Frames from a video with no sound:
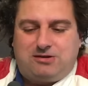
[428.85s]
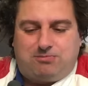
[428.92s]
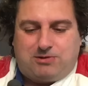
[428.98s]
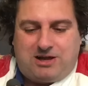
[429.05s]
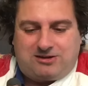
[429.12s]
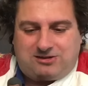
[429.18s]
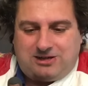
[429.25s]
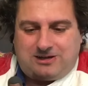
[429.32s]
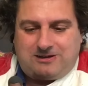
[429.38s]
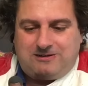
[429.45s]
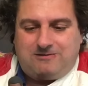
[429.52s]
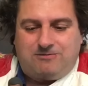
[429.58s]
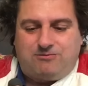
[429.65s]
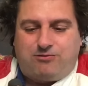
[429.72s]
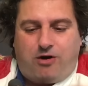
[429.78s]
of plastic
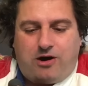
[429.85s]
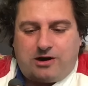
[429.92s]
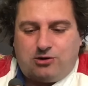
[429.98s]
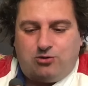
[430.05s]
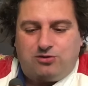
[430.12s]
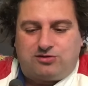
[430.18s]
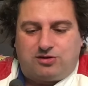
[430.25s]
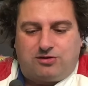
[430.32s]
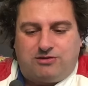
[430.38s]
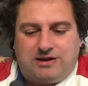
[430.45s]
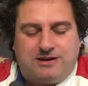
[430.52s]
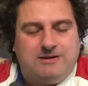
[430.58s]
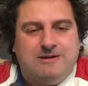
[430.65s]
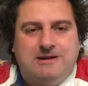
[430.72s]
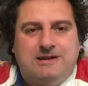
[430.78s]
vinyl sort of
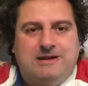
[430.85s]
thing.